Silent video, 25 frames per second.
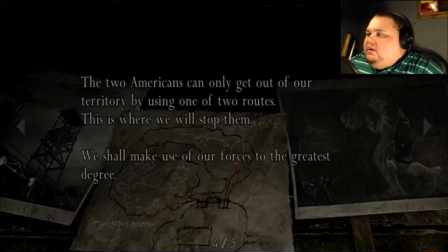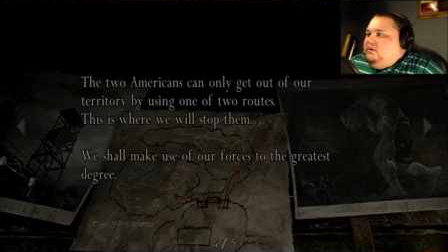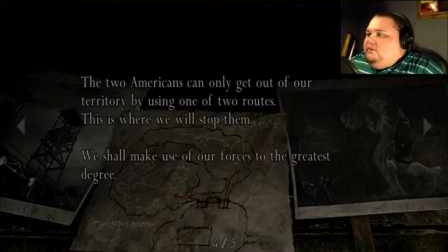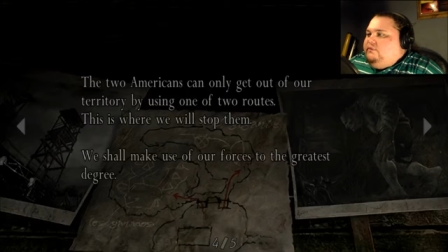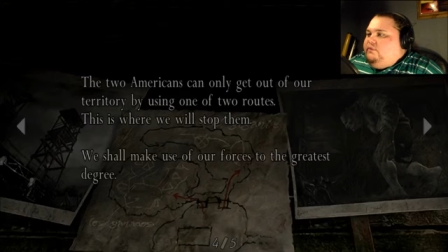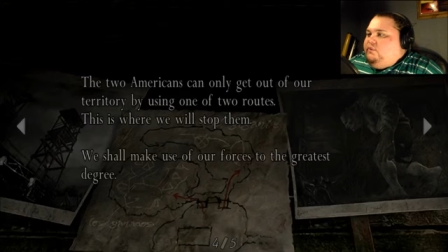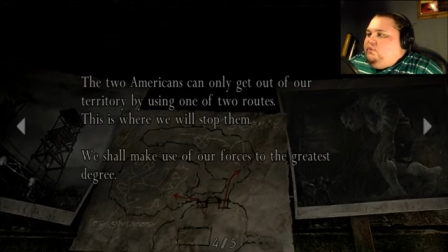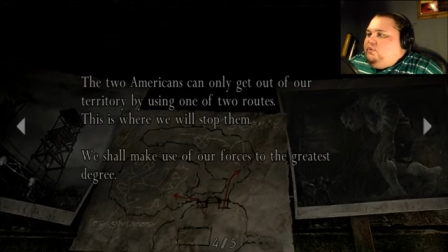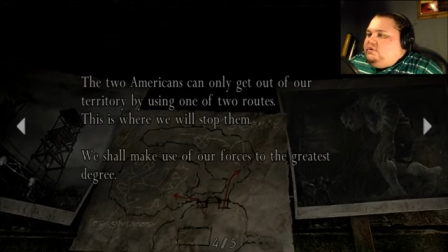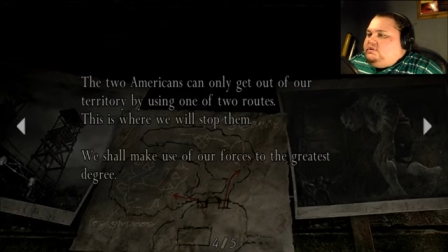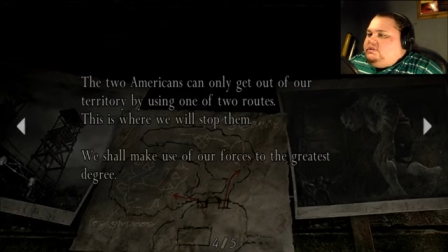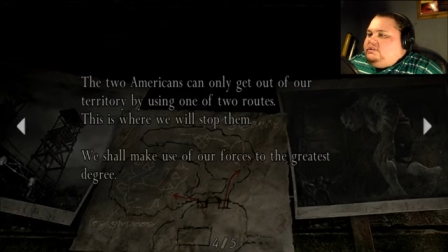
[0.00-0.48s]

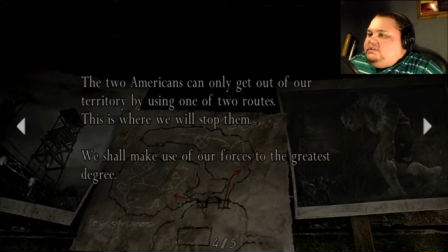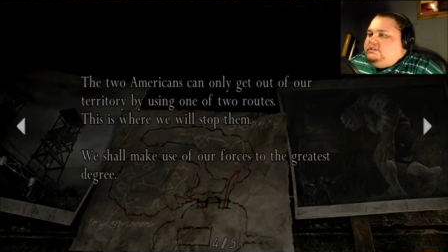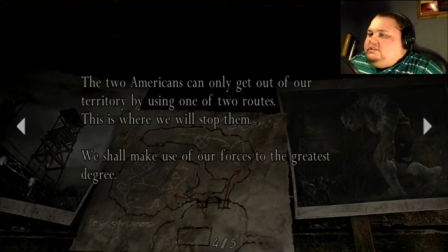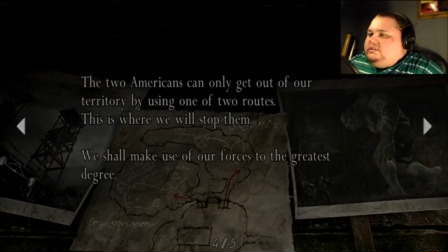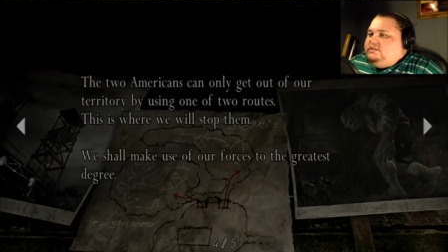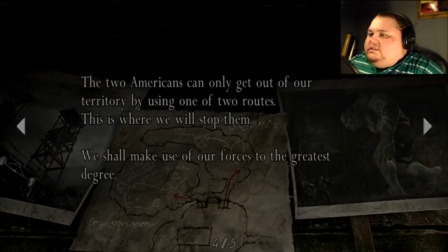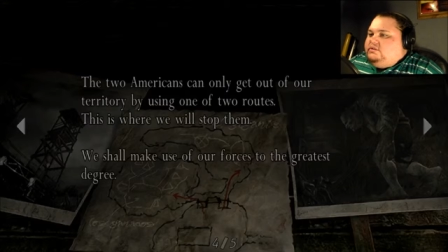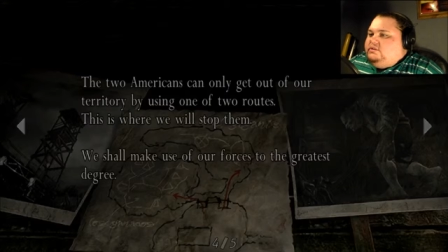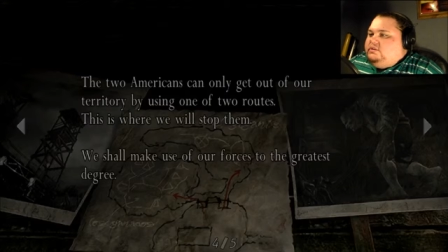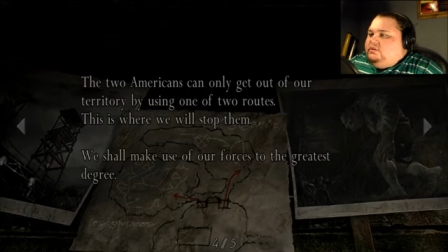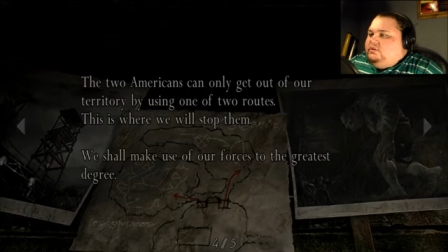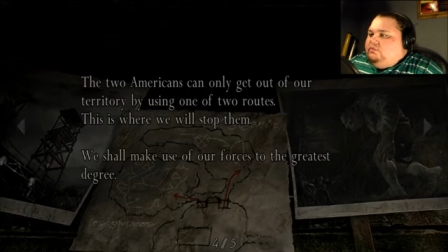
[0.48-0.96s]

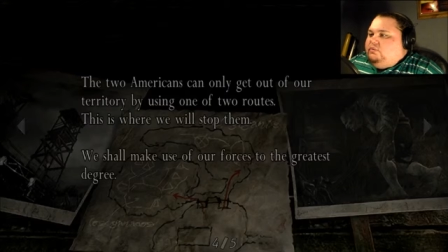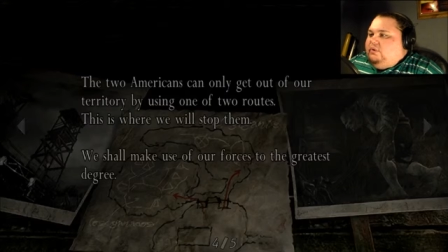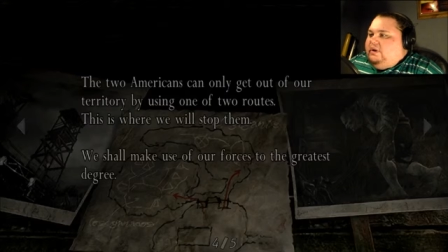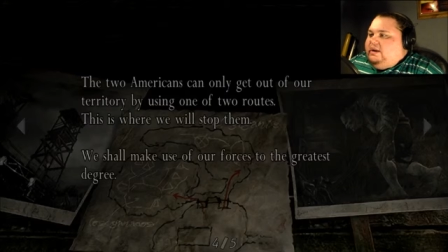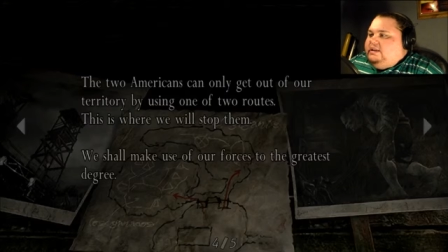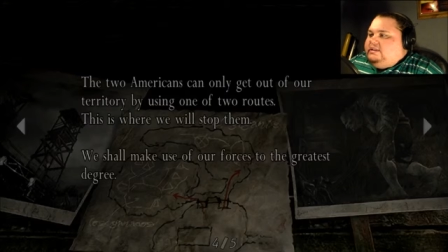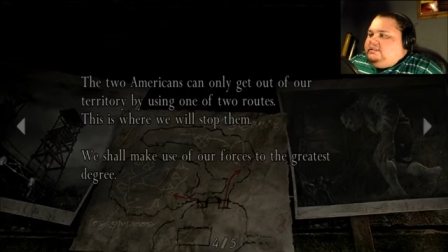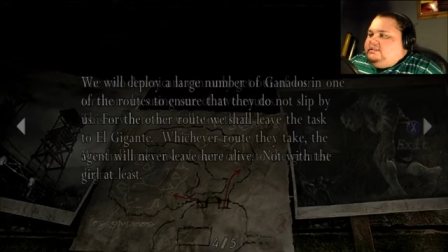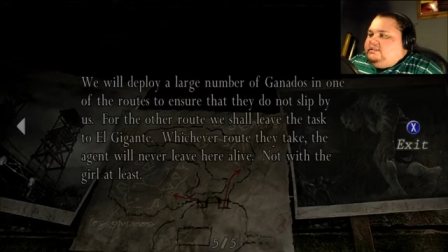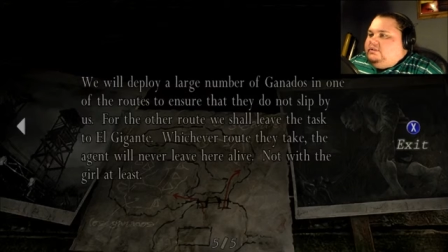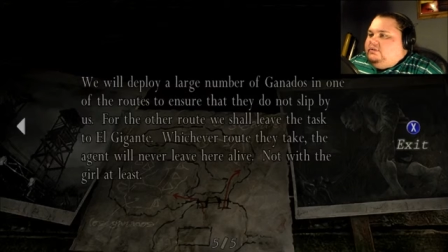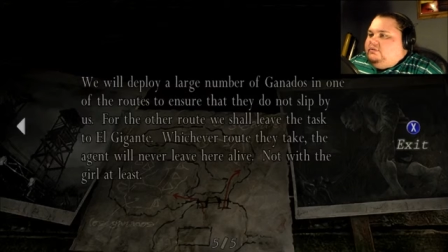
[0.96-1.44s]
forces to the
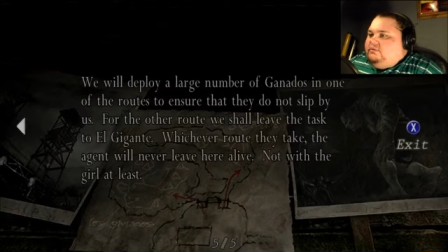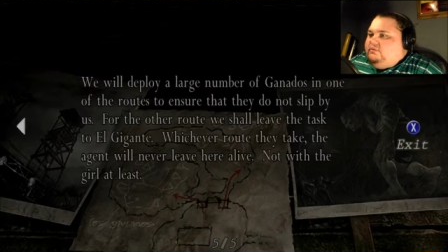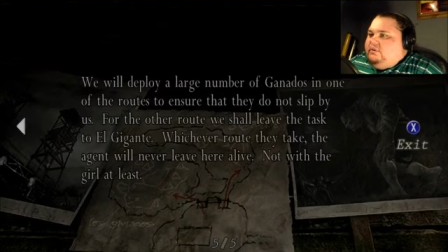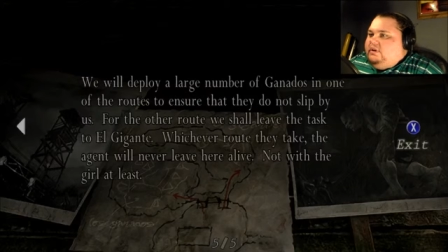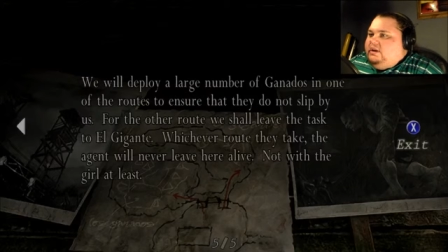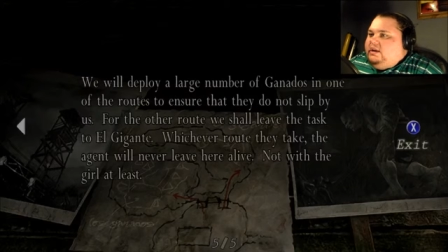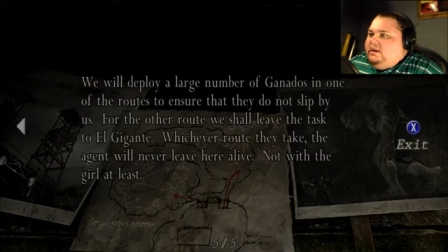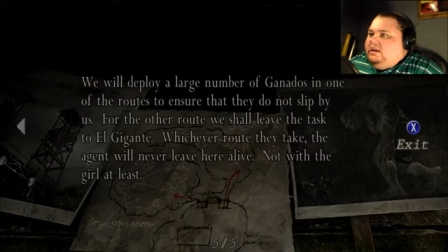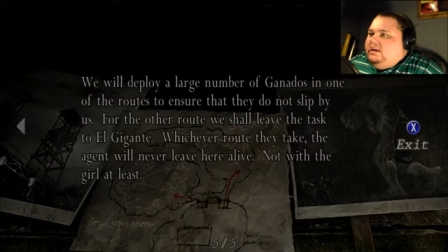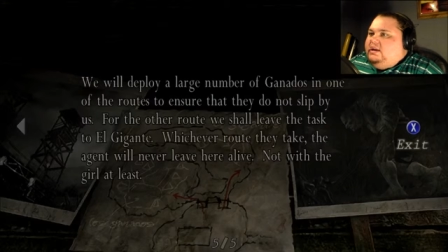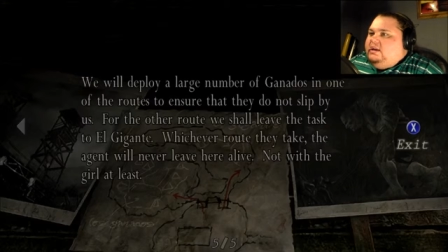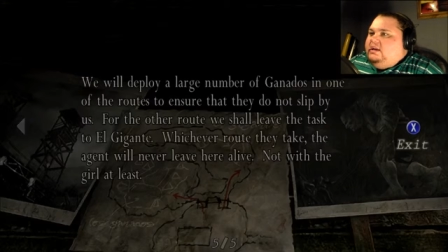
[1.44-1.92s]
greatest
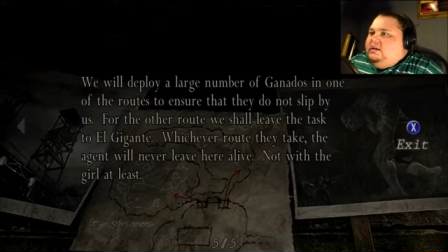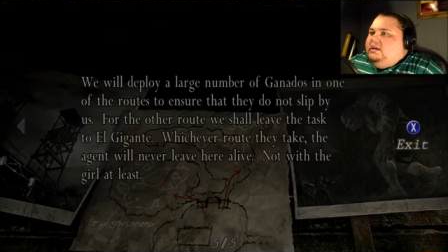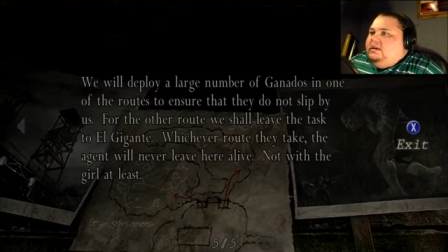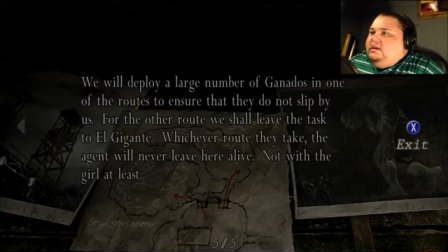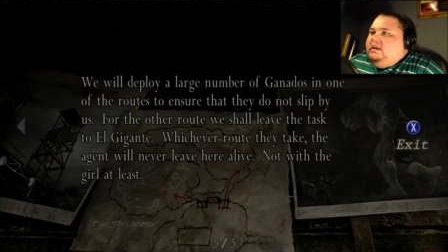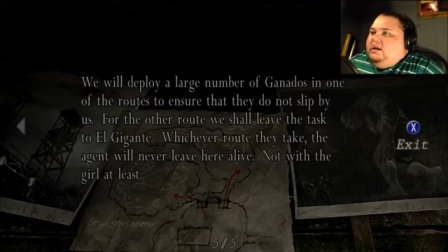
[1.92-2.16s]
degree.